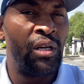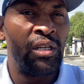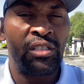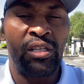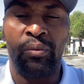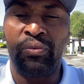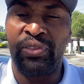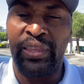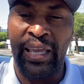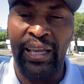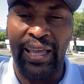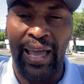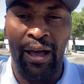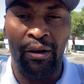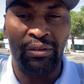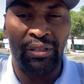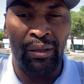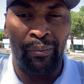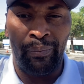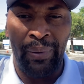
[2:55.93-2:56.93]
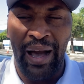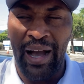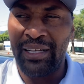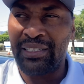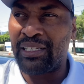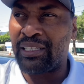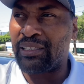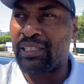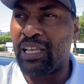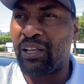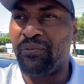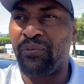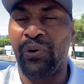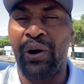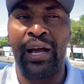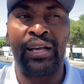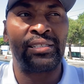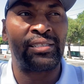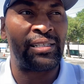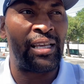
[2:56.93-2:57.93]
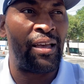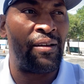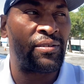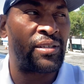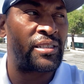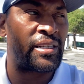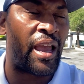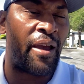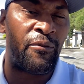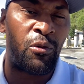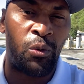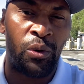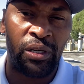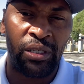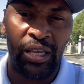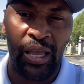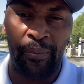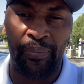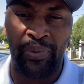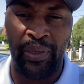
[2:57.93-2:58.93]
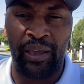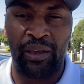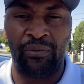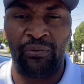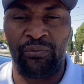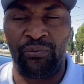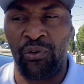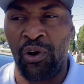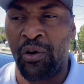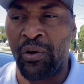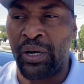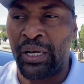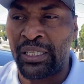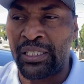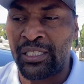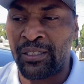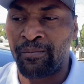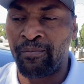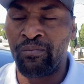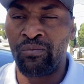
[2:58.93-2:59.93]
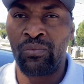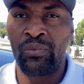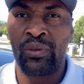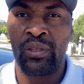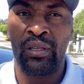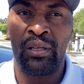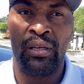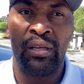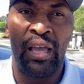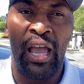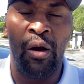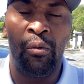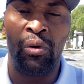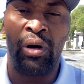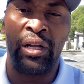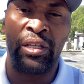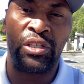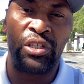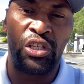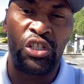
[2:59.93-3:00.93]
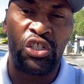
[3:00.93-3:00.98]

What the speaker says: to think out the box and think for ourselves because everyone kept thinking for us, and we're under the